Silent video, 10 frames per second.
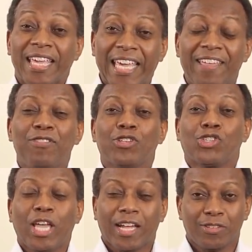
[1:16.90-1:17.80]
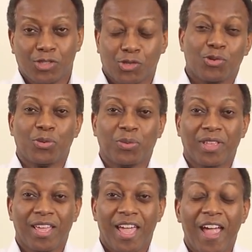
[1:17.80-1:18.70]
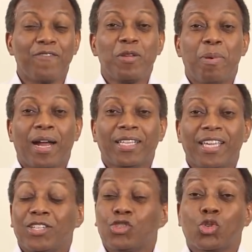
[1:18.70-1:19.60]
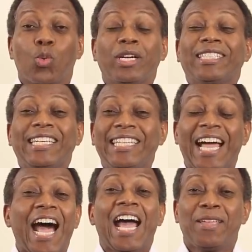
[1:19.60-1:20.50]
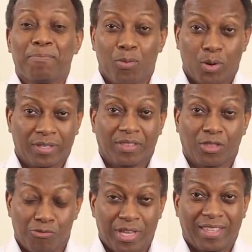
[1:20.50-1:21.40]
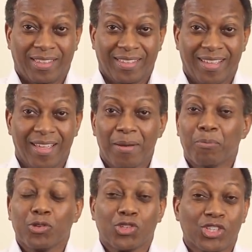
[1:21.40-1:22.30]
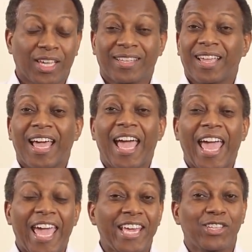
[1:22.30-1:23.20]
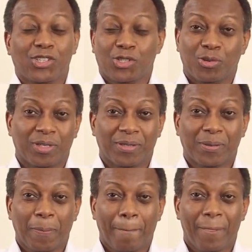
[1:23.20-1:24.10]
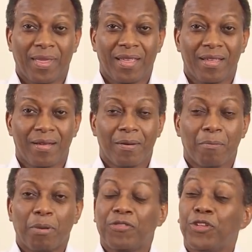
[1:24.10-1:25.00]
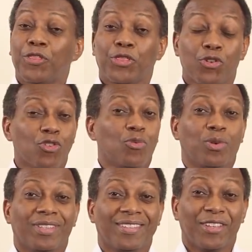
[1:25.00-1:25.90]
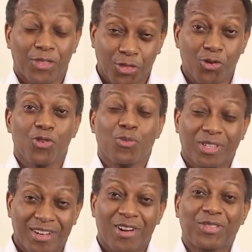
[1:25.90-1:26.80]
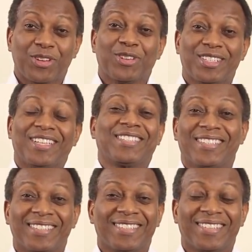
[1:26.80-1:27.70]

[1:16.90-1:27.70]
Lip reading: In the second school, everybody is 29.3% A students. But the third one caught their attention.